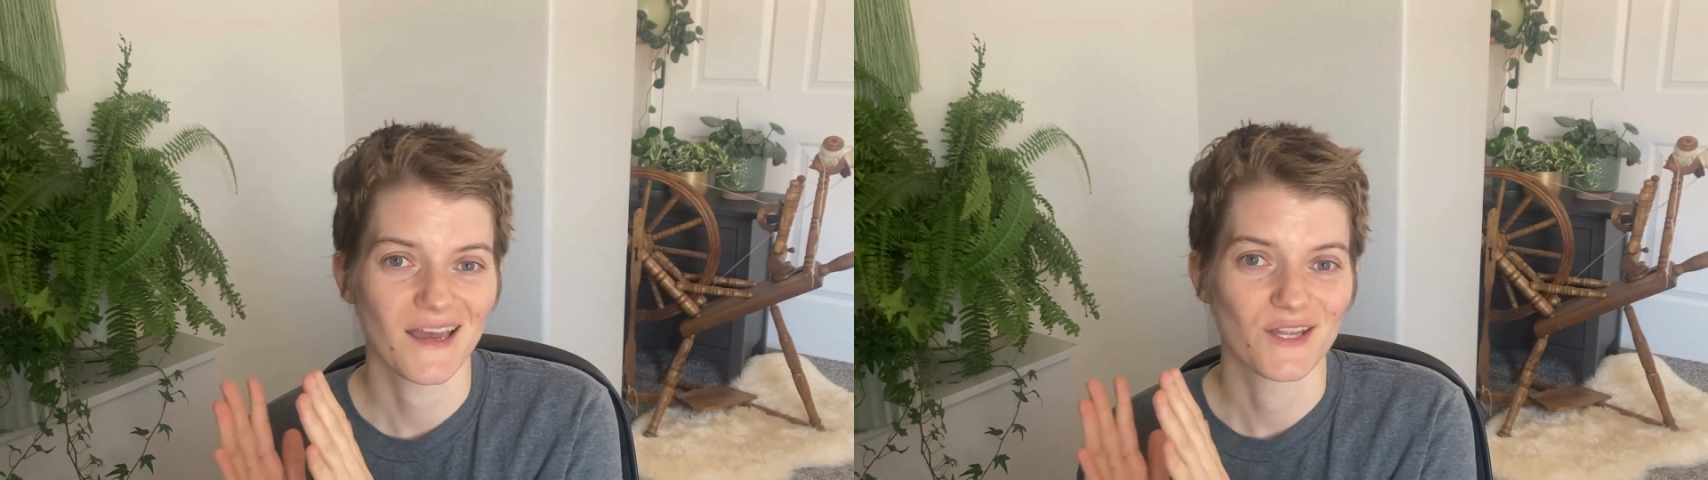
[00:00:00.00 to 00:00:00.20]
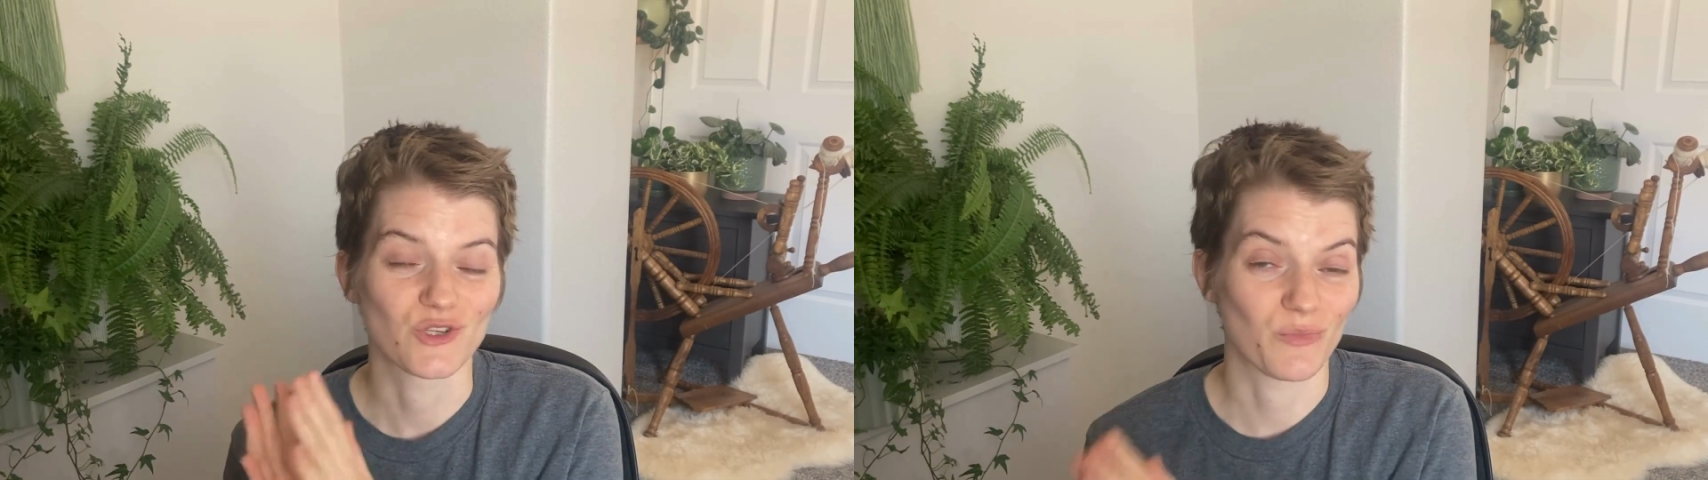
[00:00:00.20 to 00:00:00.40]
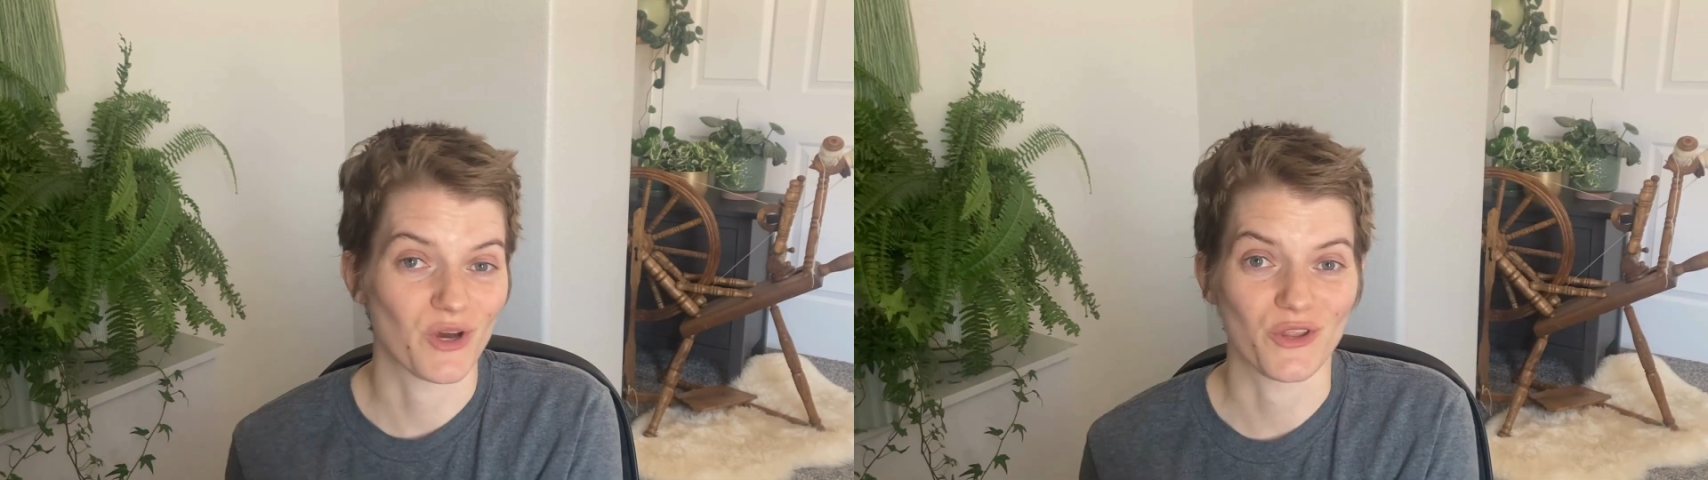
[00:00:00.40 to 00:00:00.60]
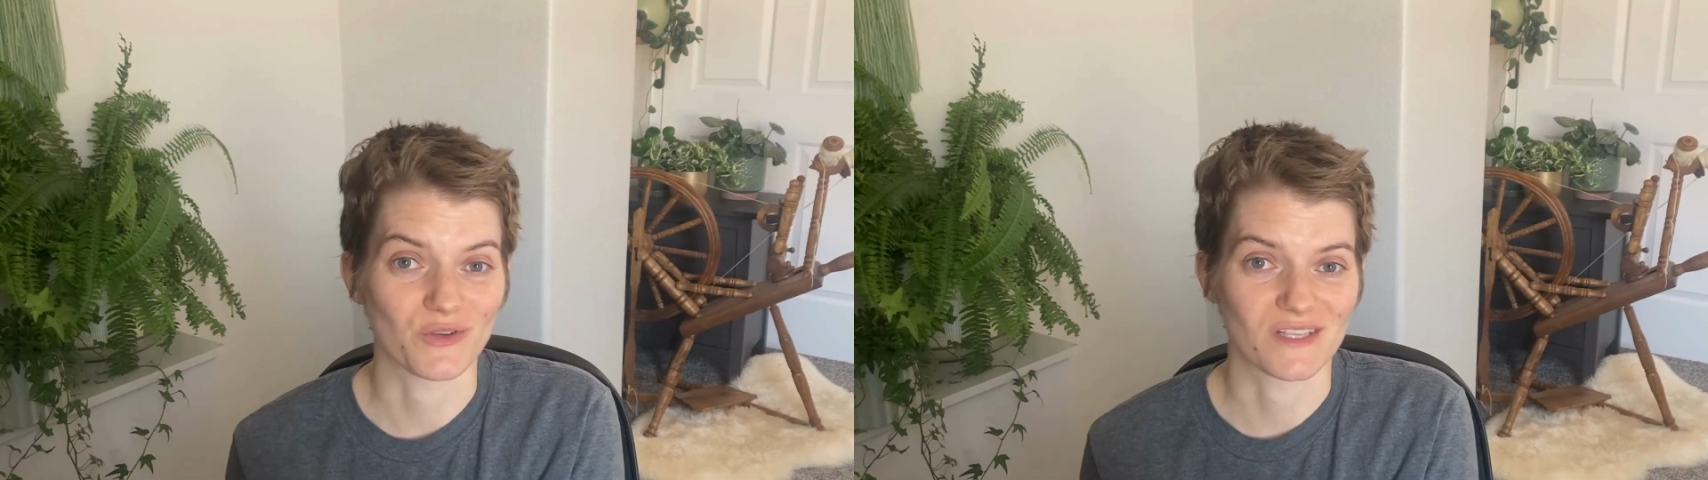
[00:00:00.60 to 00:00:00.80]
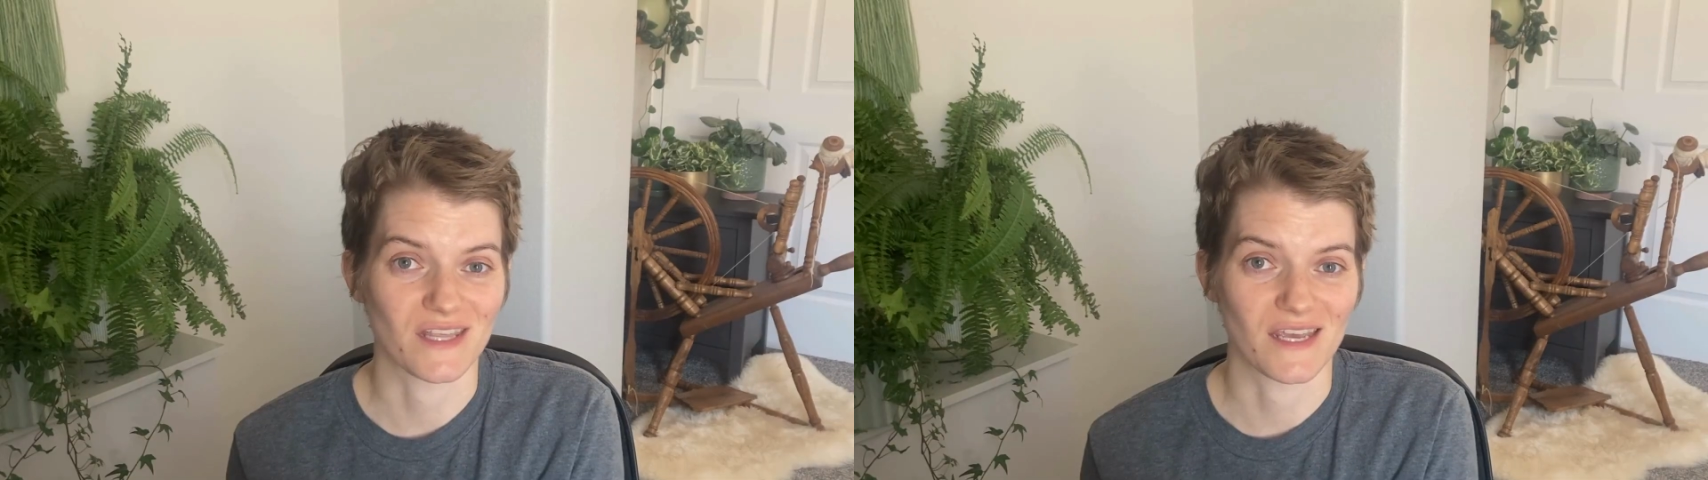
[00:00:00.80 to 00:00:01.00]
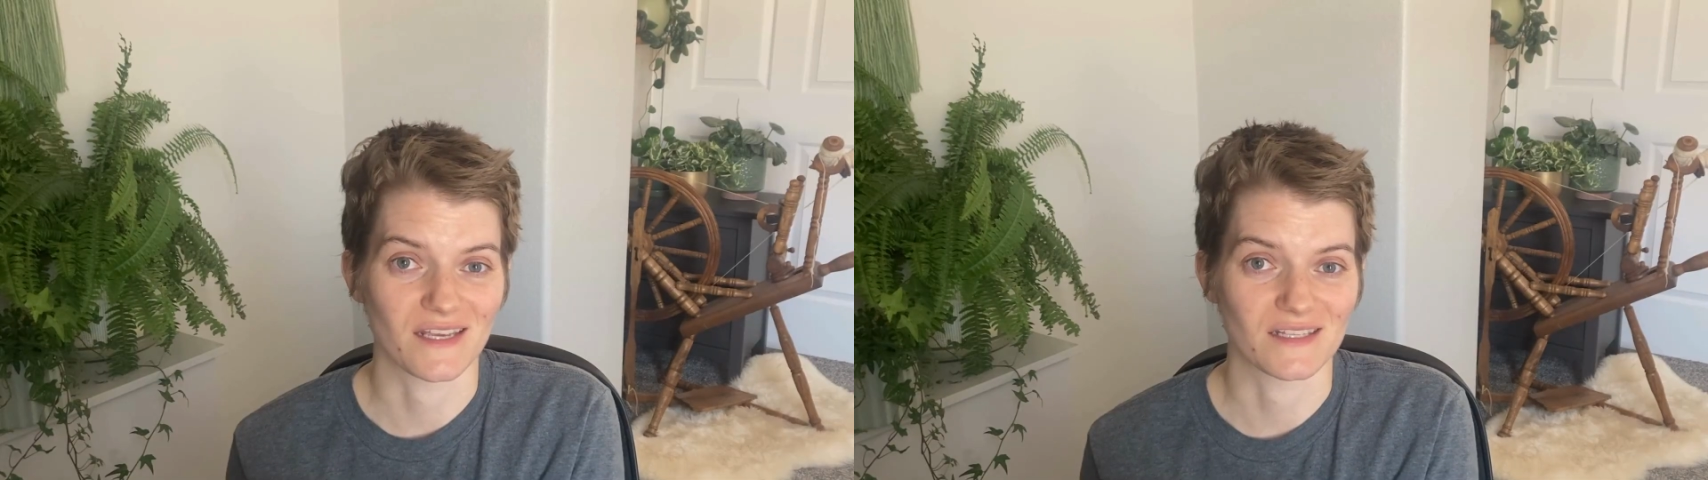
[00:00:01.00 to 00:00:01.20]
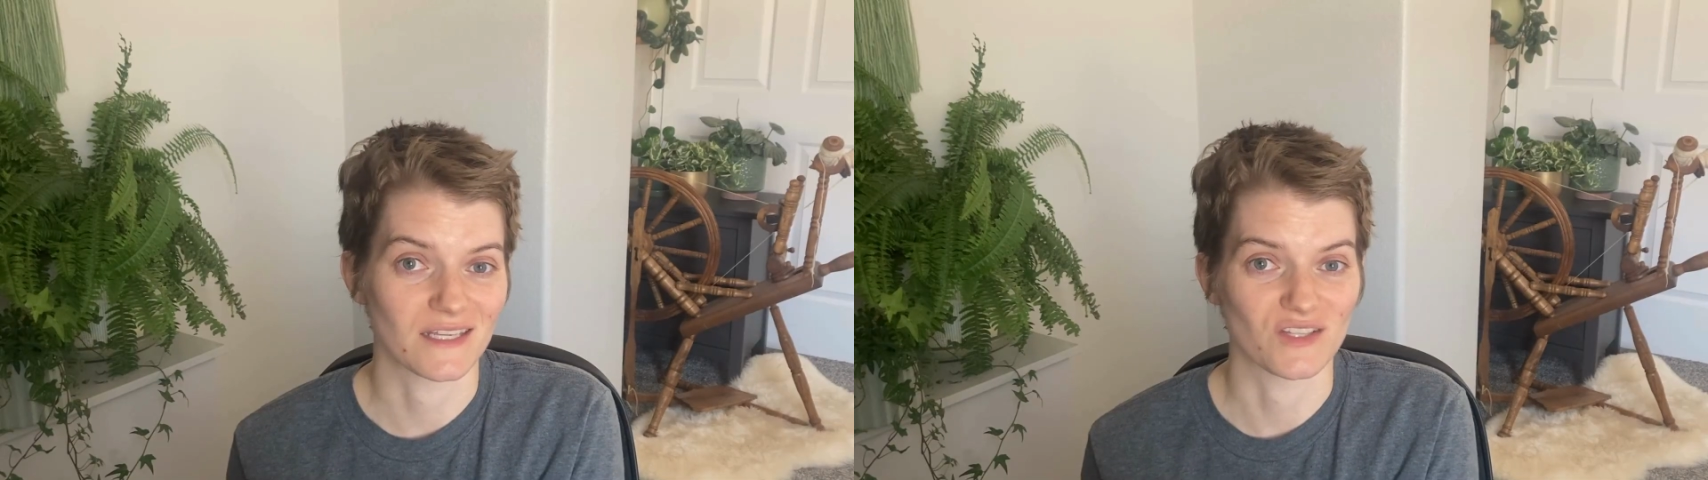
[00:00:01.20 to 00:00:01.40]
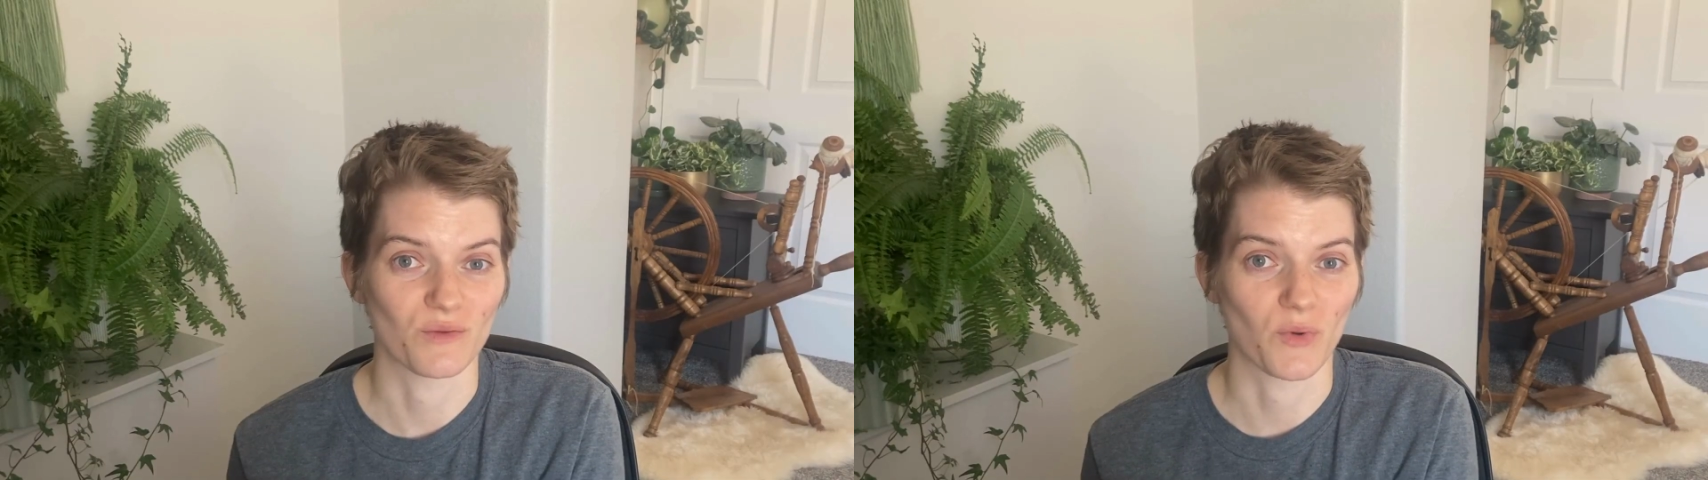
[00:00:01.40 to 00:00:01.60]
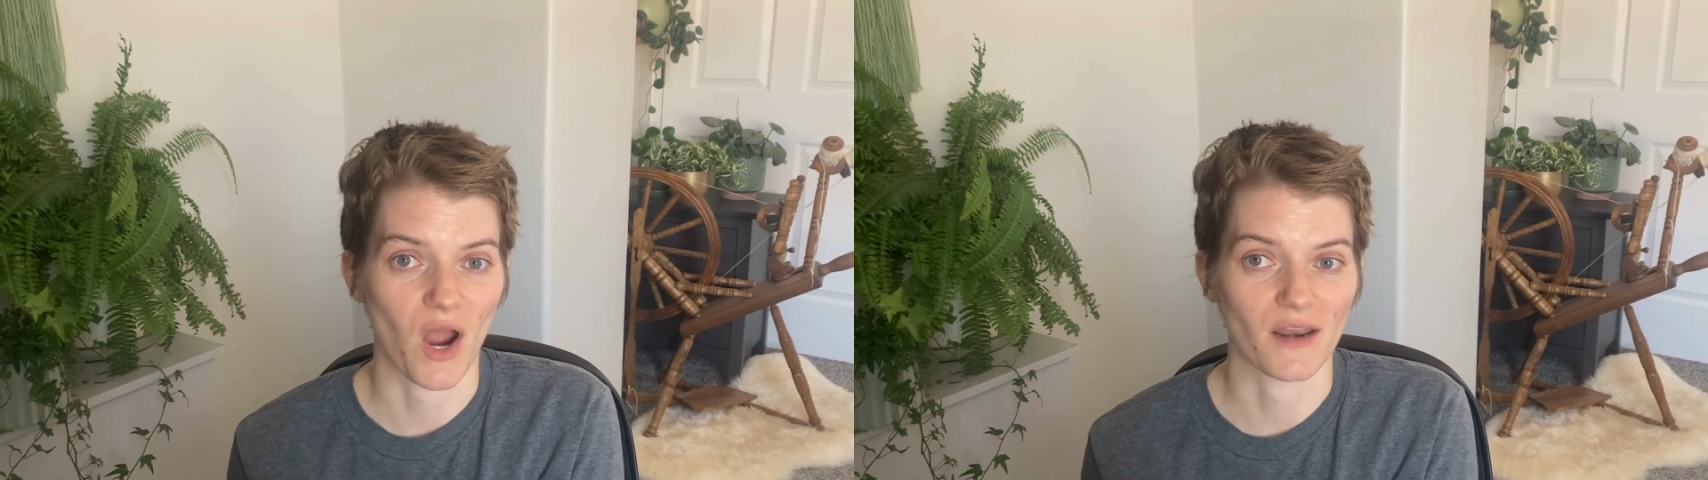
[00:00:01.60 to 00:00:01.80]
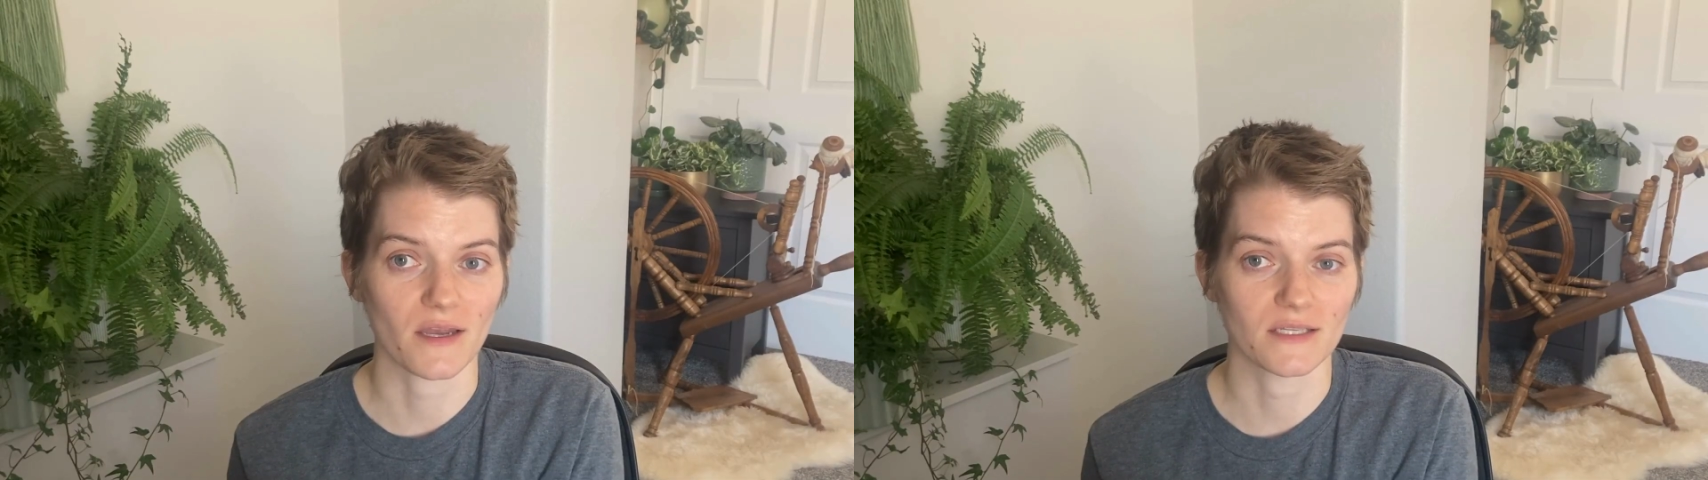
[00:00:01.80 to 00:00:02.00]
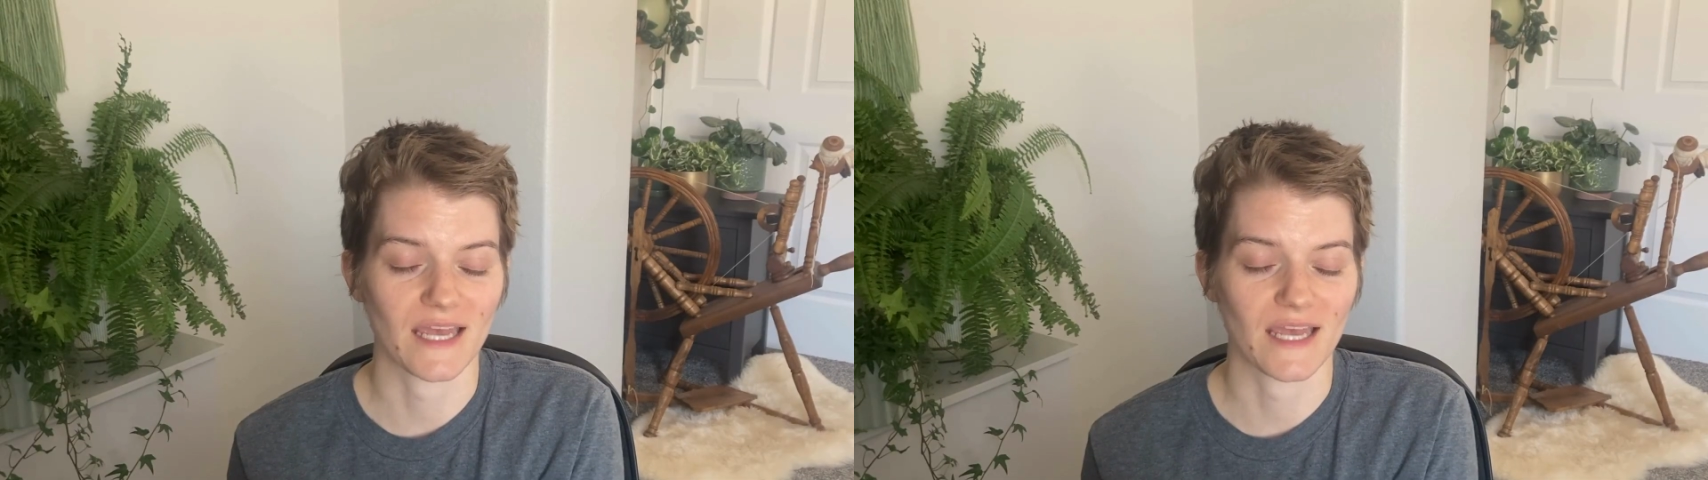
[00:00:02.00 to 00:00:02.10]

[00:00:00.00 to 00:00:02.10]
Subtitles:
to put those things into the product,